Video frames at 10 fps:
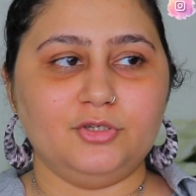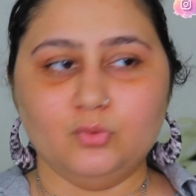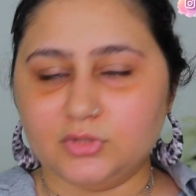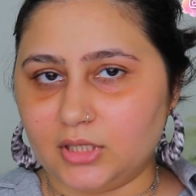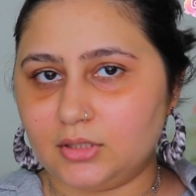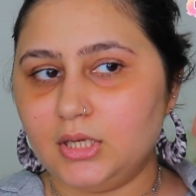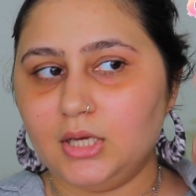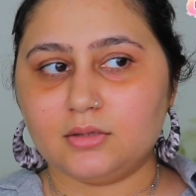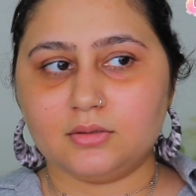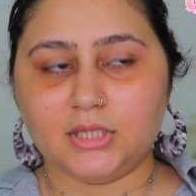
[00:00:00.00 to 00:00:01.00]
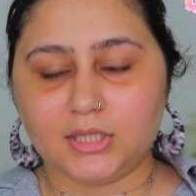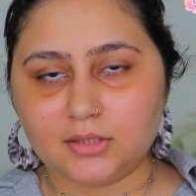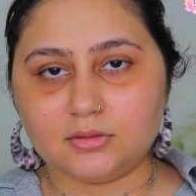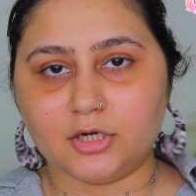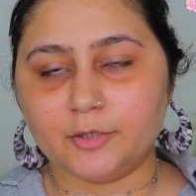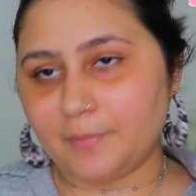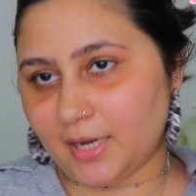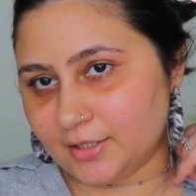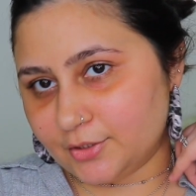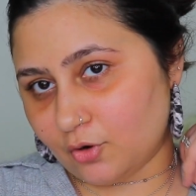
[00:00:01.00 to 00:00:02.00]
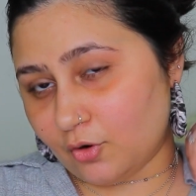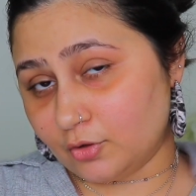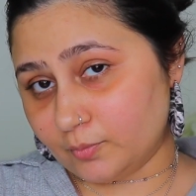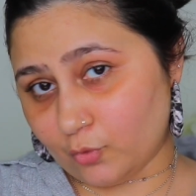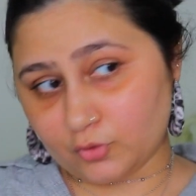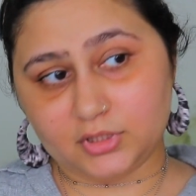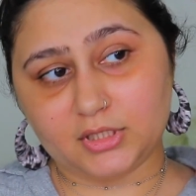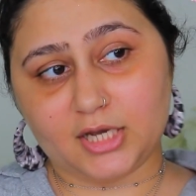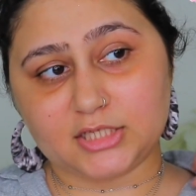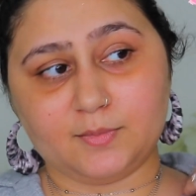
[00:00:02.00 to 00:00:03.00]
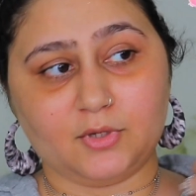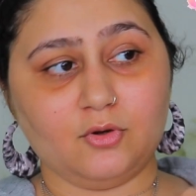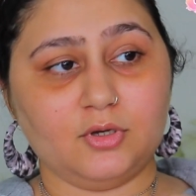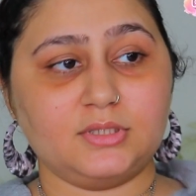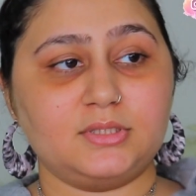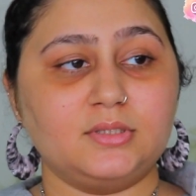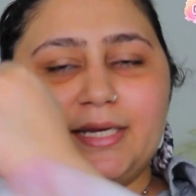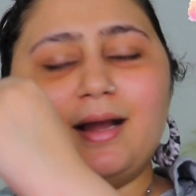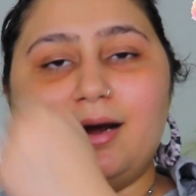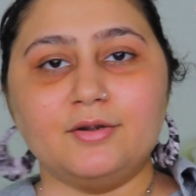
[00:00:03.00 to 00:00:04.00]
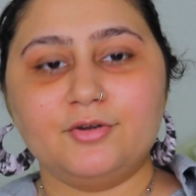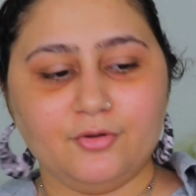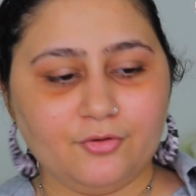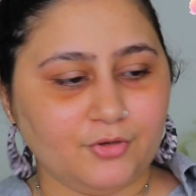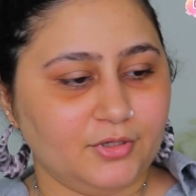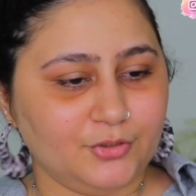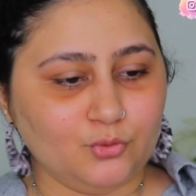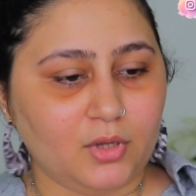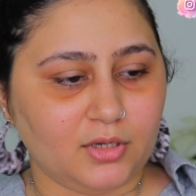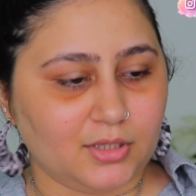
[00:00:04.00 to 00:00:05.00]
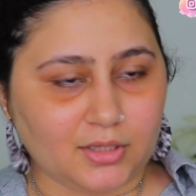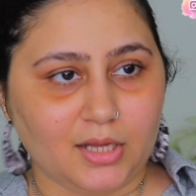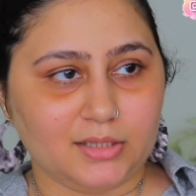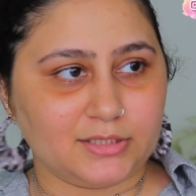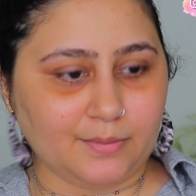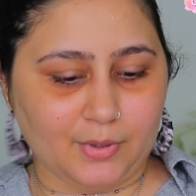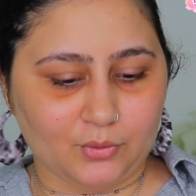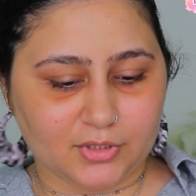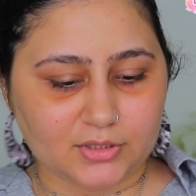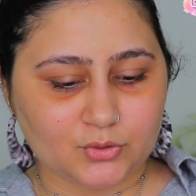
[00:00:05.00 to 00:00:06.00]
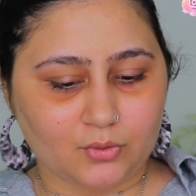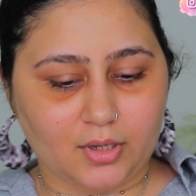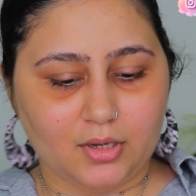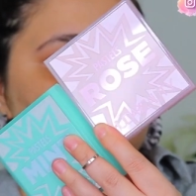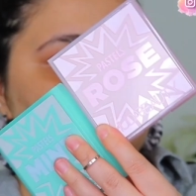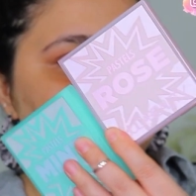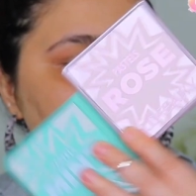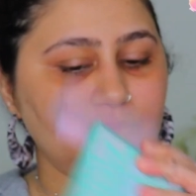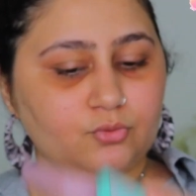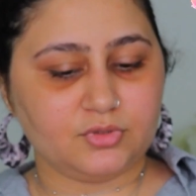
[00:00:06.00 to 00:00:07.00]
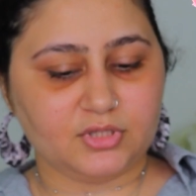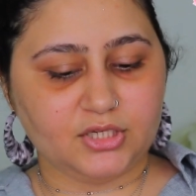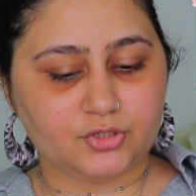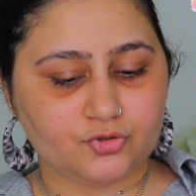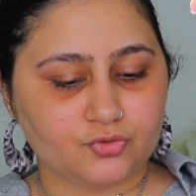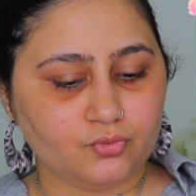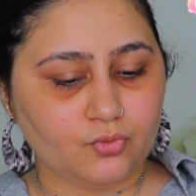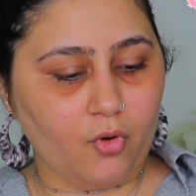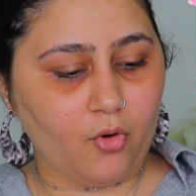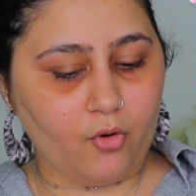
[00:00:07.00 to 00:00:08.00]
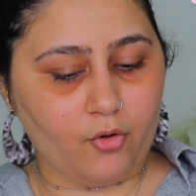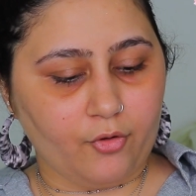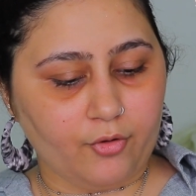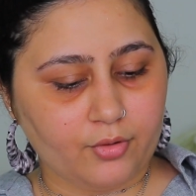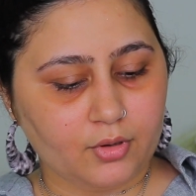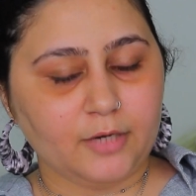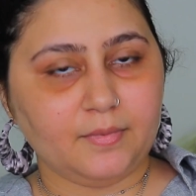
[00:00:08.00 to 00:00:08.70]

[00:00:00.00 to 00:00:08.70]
using the third palette on both the eyes because we can't really do anything else about it. So I might use these two, or I